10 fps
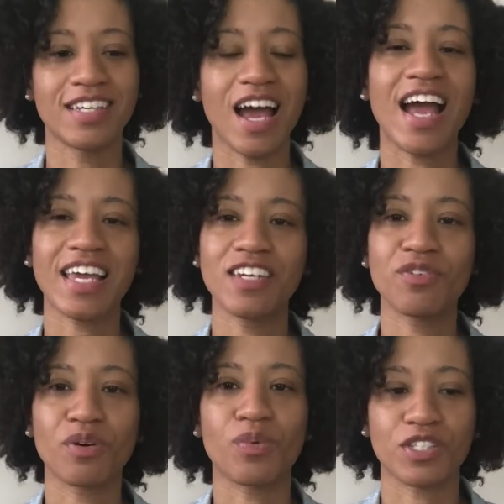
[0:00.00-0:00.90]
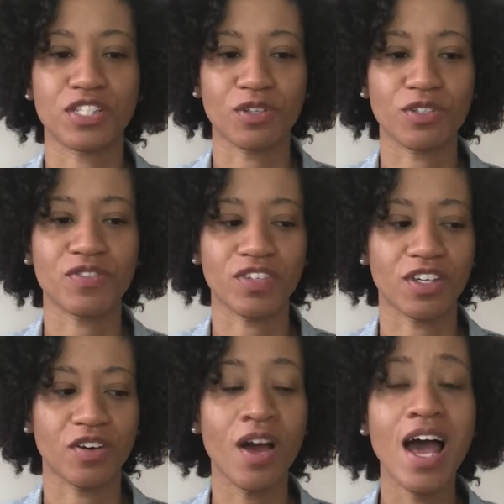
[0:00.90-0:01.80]
I can do a What Solds
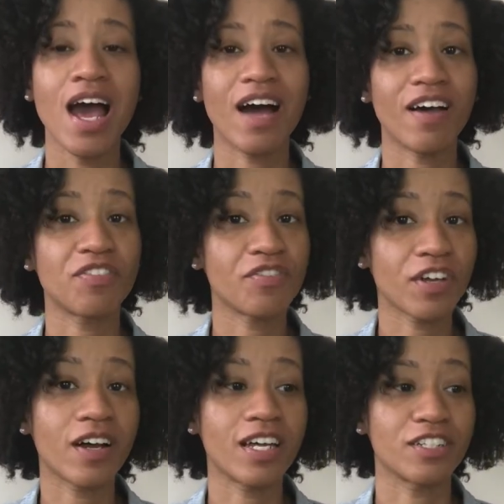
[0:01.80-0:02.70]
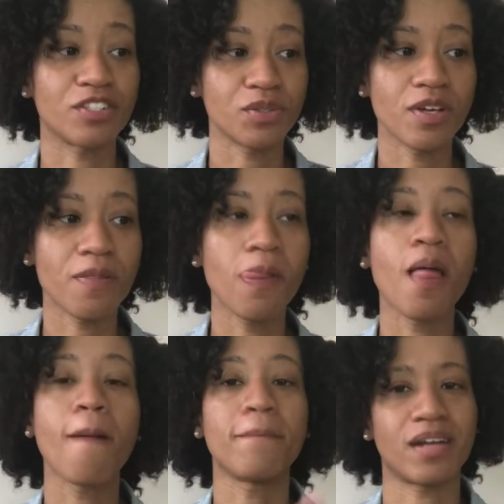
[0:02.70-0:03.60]
video. I'll have to figure out how to do it,
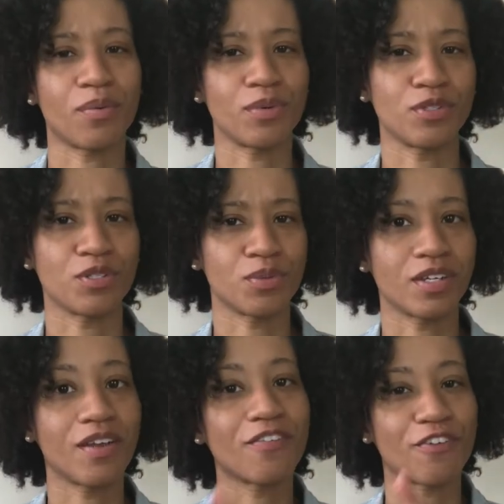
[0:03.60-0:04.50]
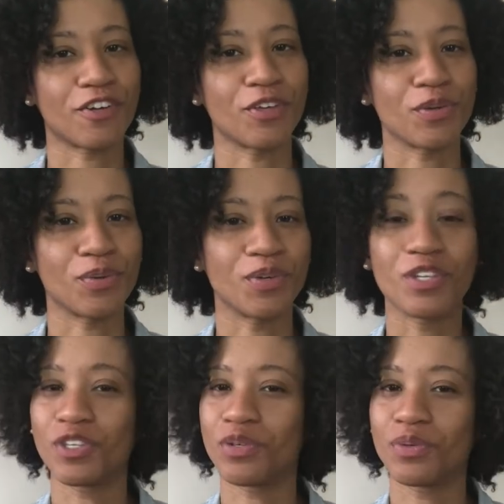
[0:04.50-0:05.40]
but I will do it for you,
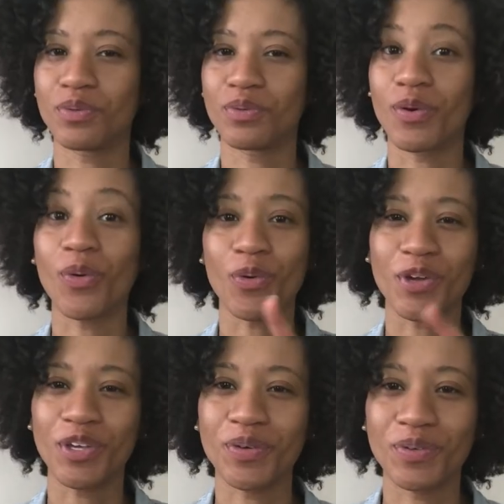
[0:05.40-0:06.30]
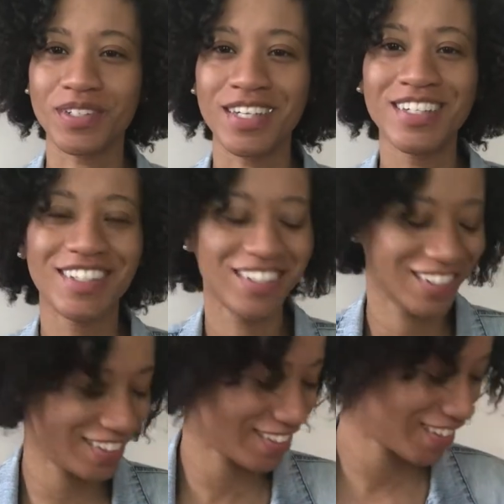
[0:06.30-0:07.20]
you, or you.
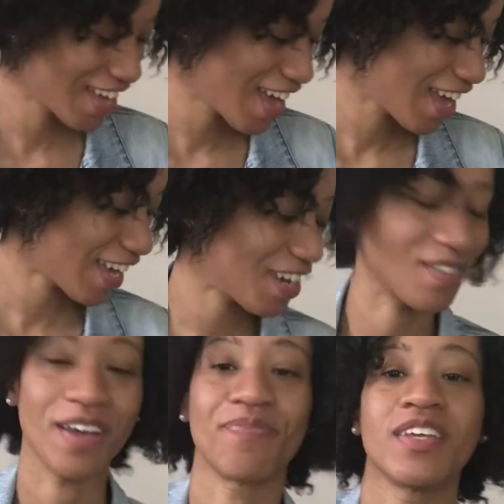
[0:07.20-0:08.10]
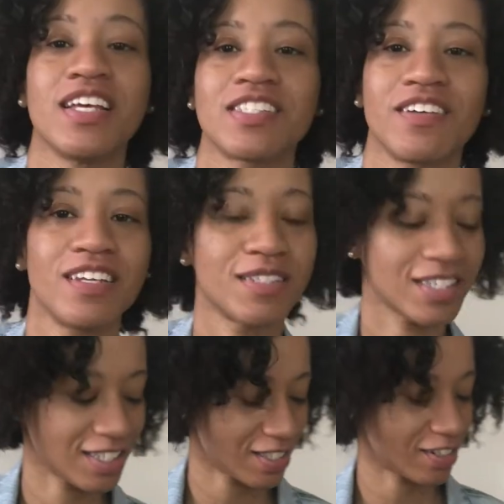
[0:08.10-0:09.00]
Anyway, so let's
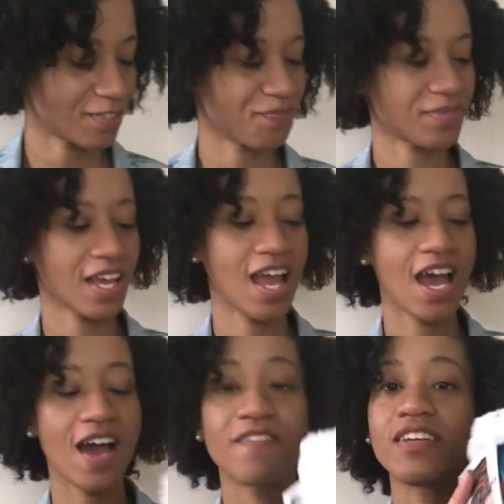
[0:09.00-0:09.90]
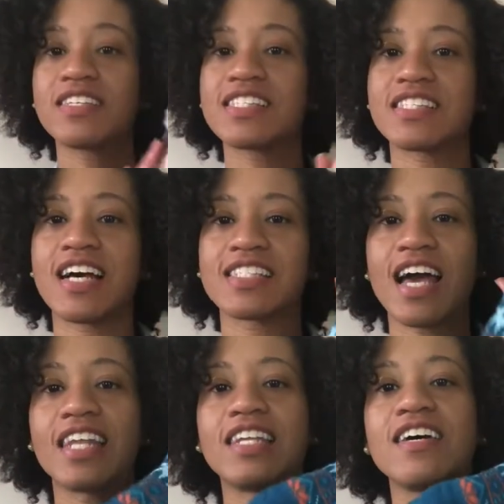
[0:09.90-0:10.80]
get started. I found these socks.
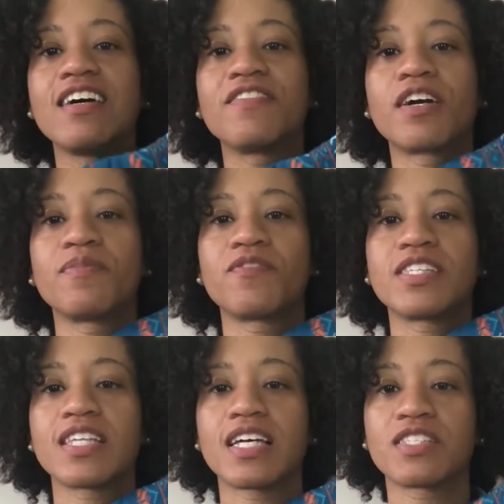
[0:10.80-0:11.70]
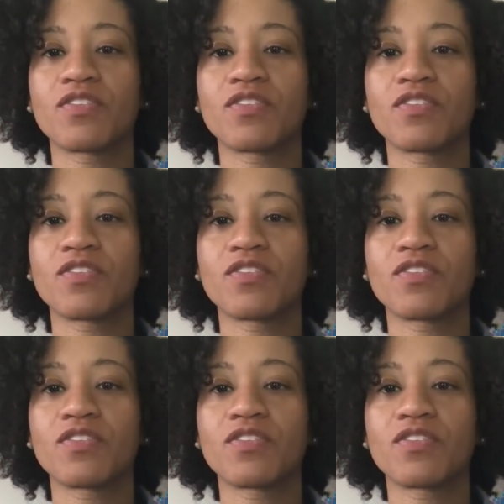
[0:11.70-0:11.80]
I love comfy socks.